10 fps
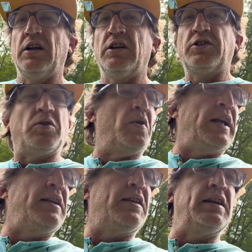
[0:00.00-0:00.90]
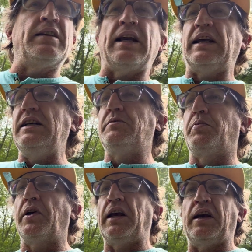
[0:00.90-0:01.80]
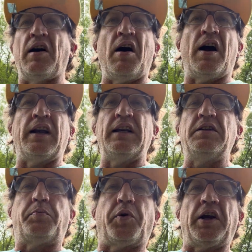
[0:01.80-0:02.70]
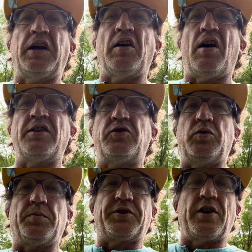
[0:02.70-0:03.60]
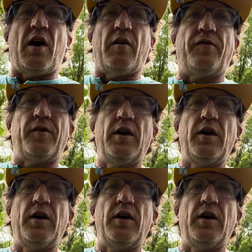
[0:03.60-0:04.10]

So anything that he's bringing on to himself